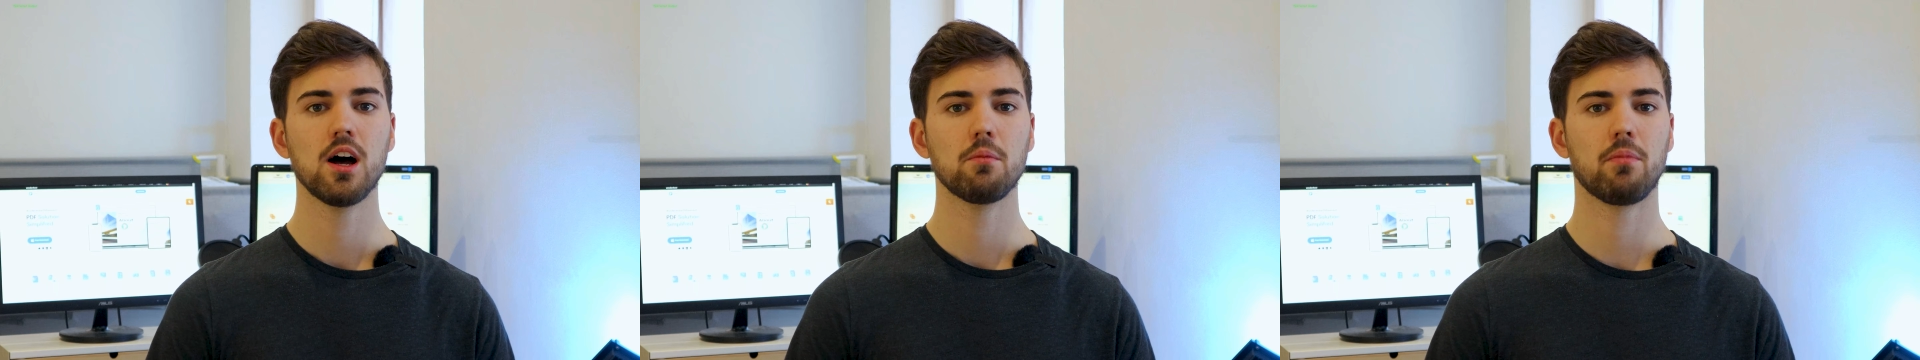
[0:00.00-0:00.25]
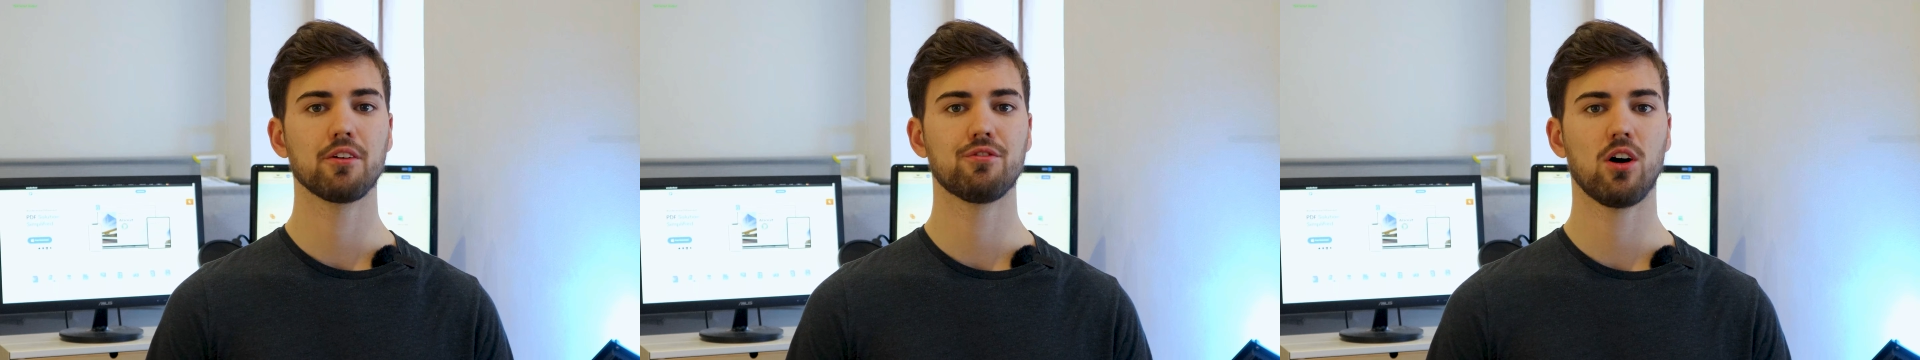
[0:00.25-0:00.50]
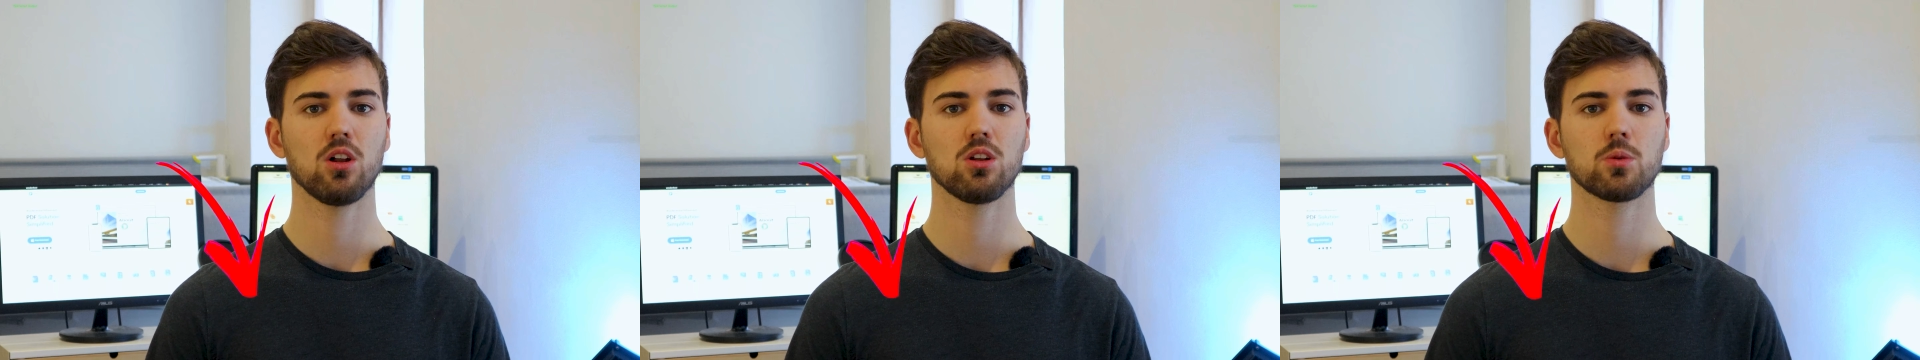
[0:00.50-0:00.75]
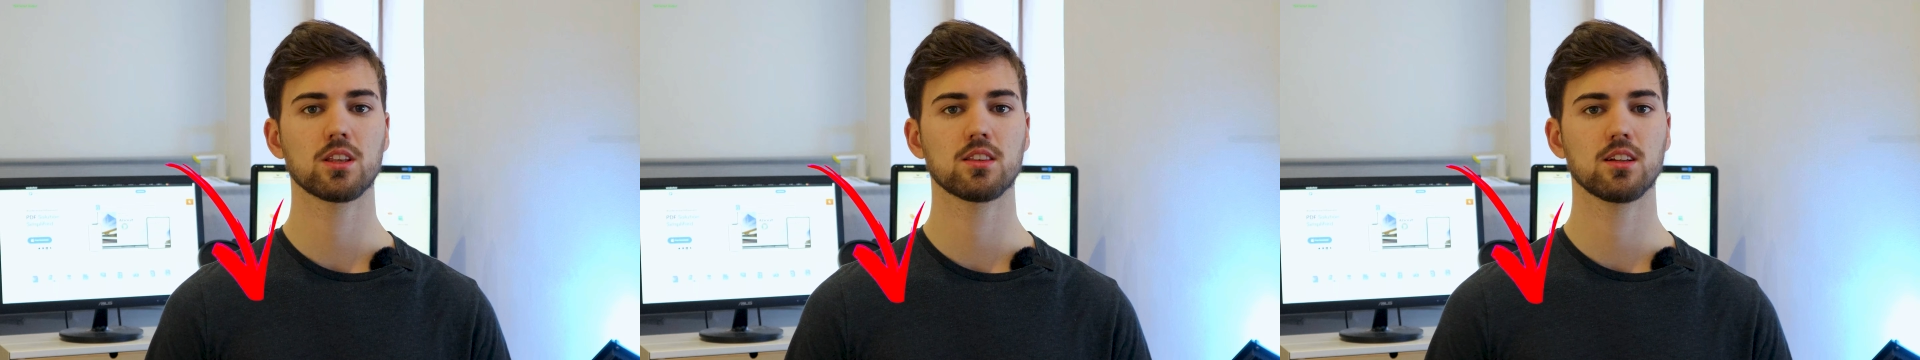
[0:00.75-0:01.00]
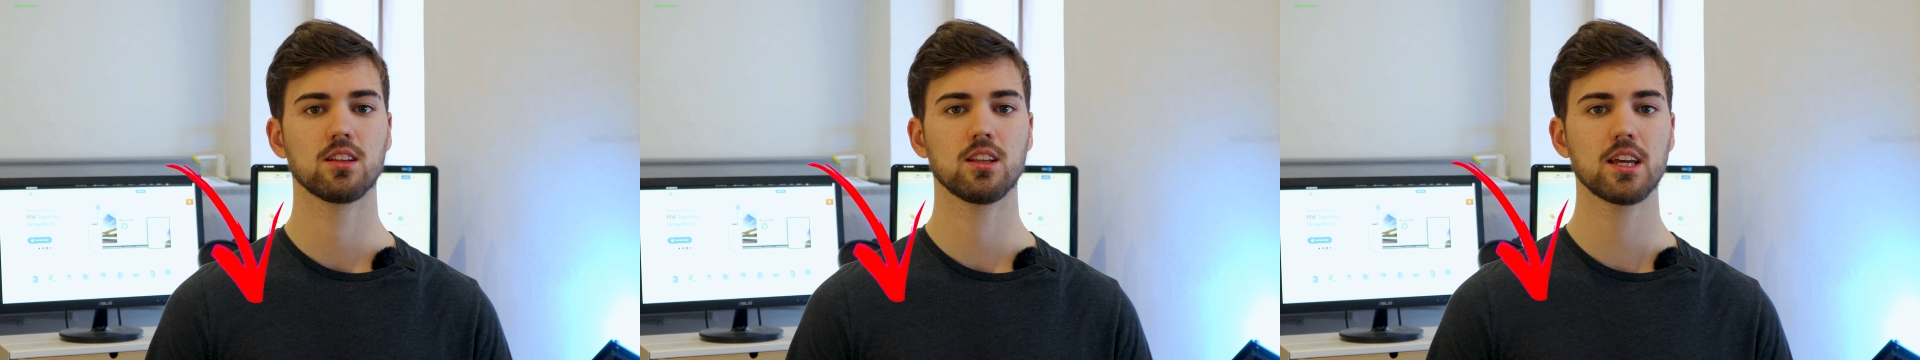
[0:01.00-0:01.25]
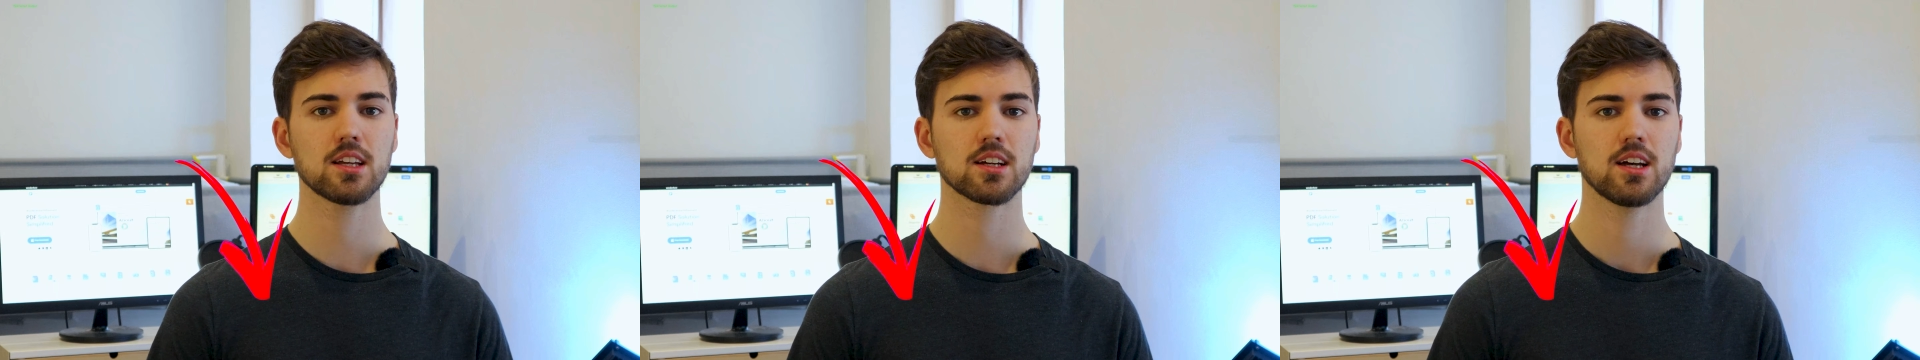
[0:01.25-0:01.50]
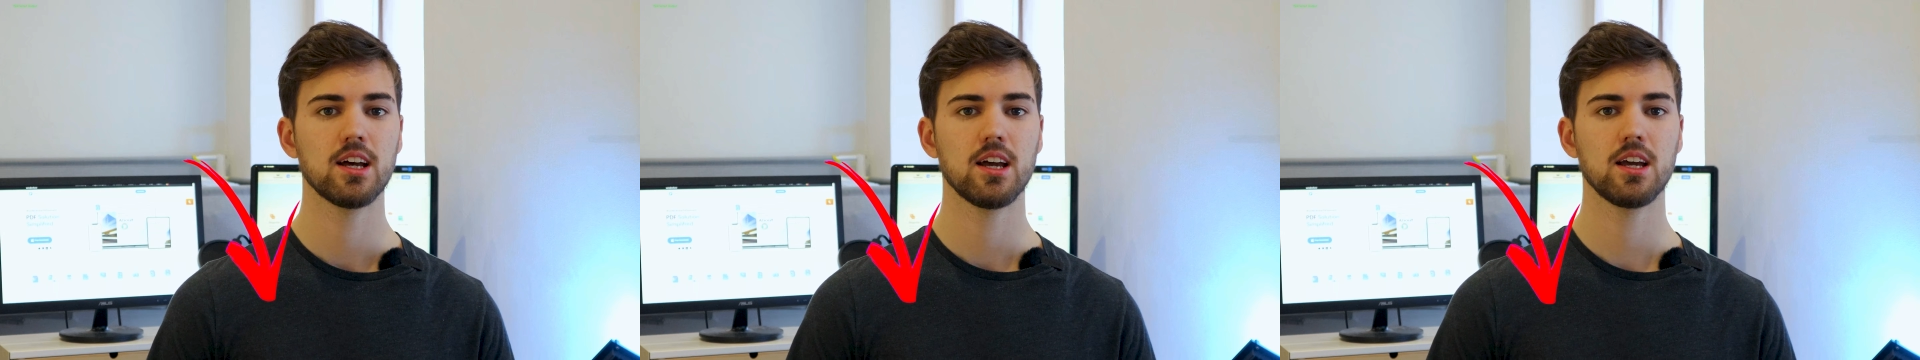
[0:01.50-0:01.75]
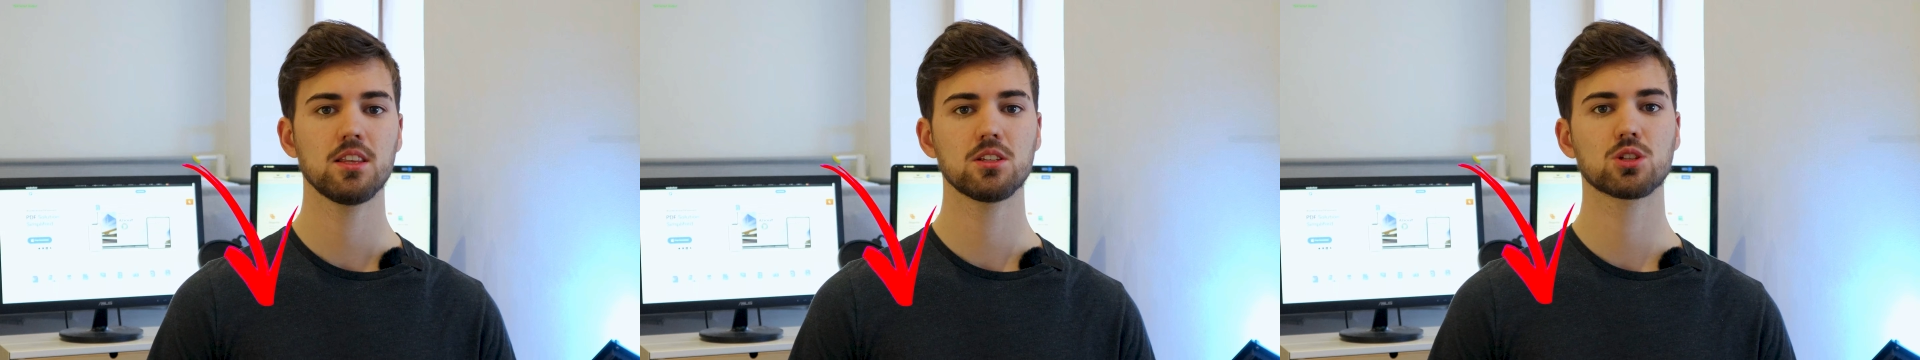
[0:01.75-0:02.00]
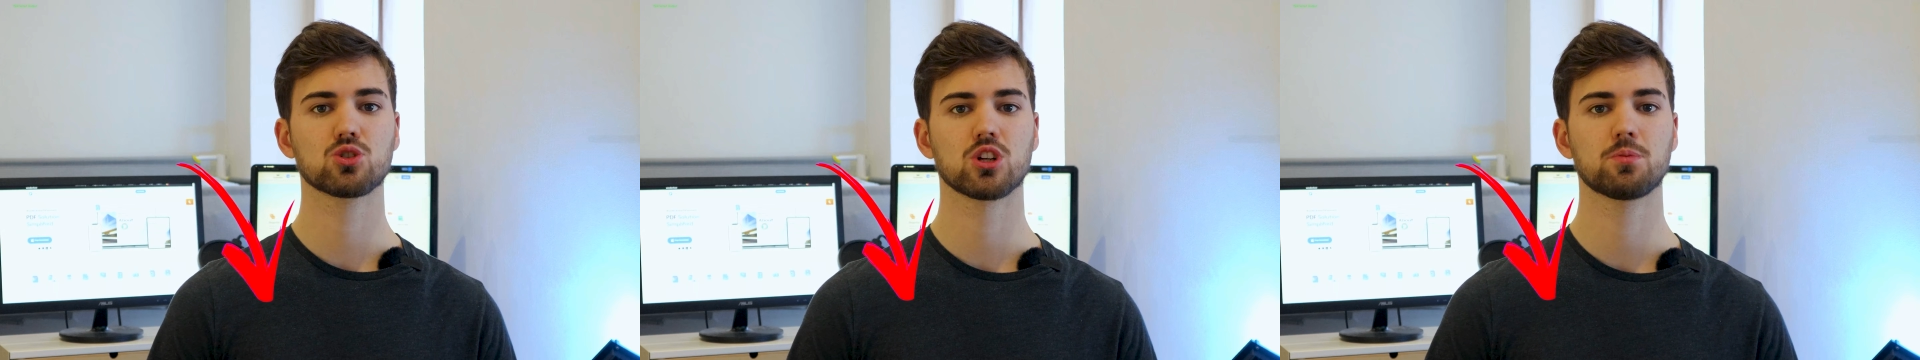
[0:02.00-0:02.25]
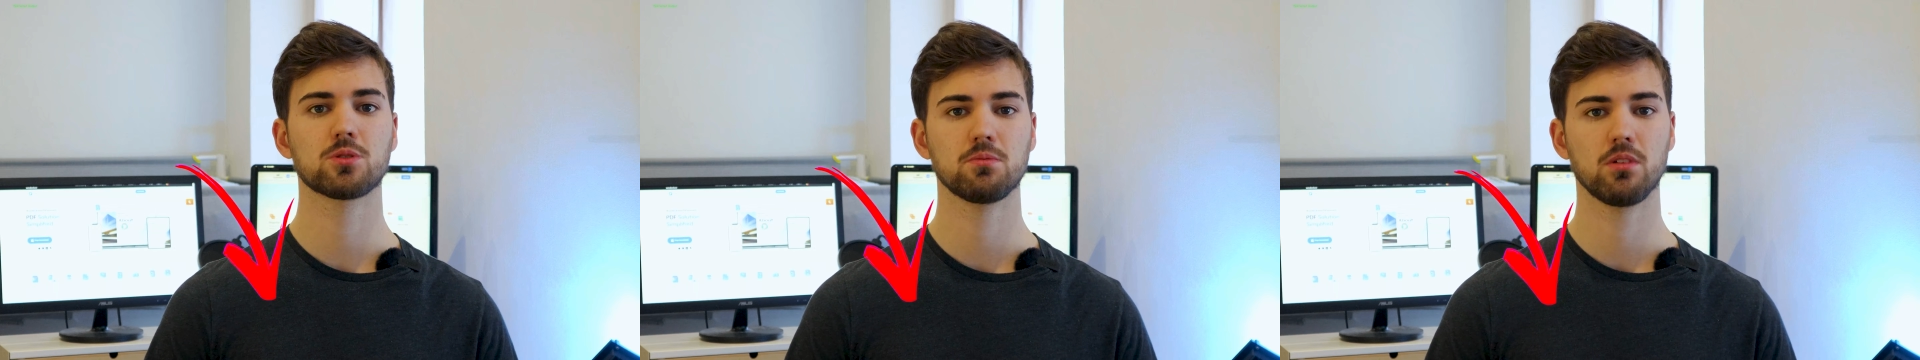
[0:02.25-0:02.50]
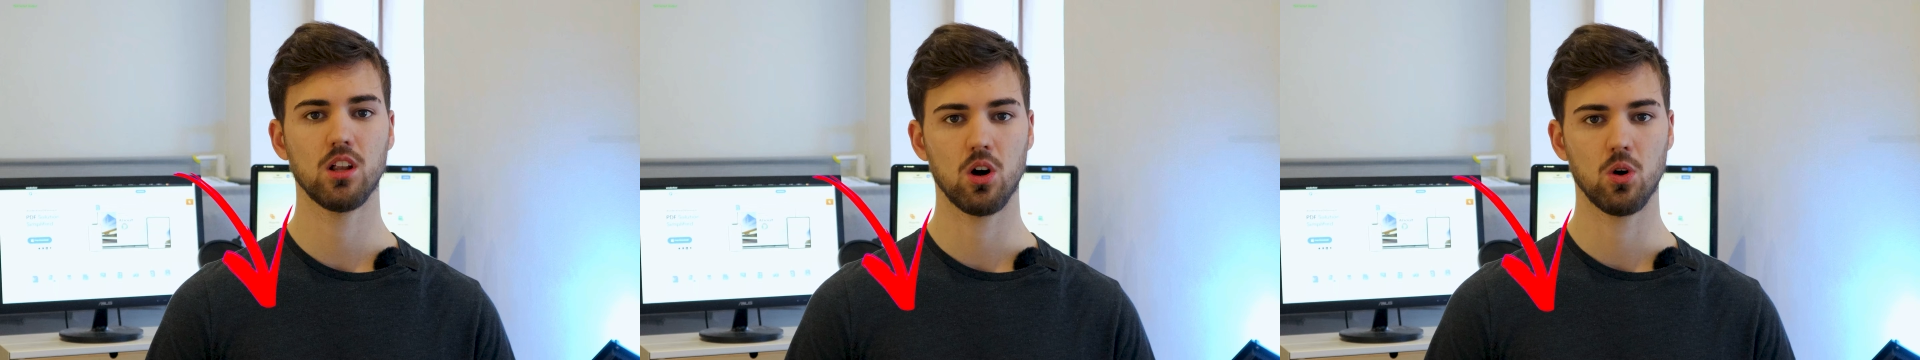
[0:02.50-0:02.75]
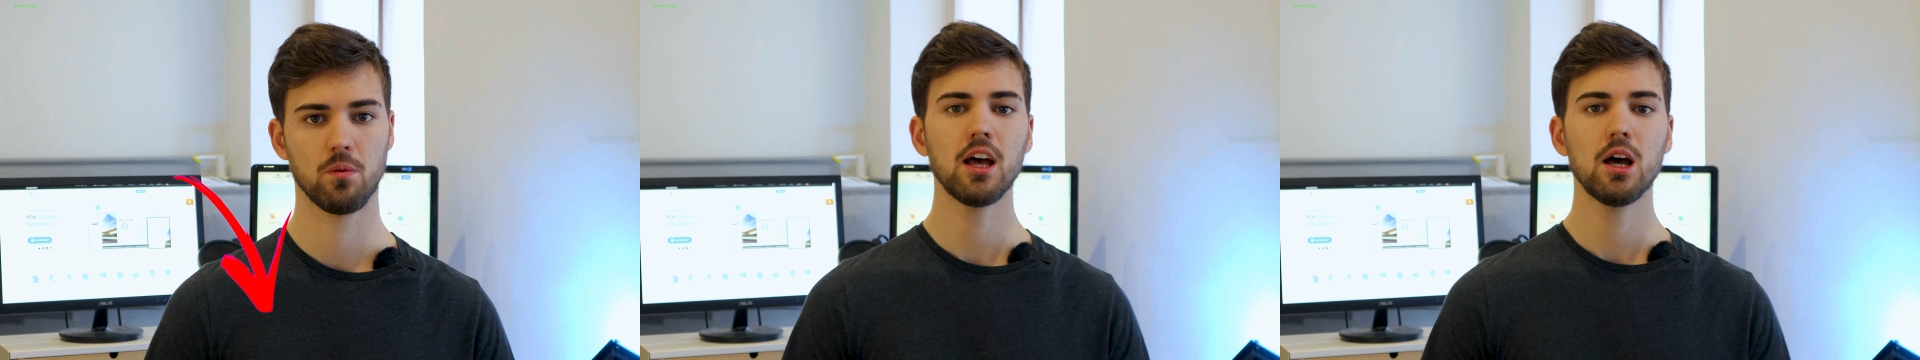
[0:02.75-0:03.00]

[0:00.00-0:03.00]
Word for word: by following the link in the description below.